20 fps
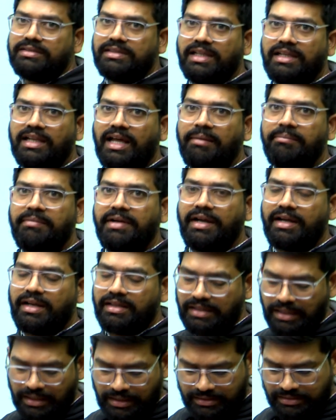denominator,
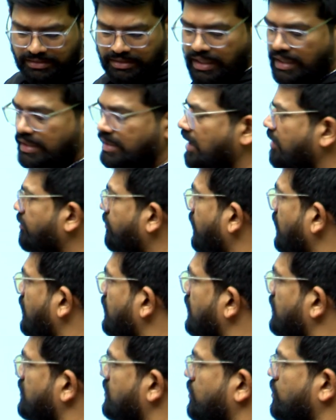that is delta for
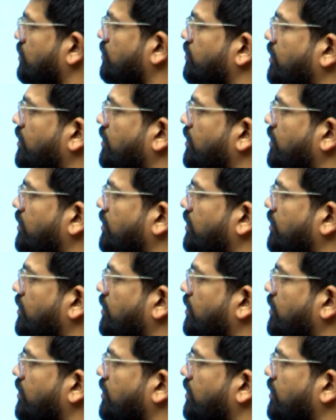this. So,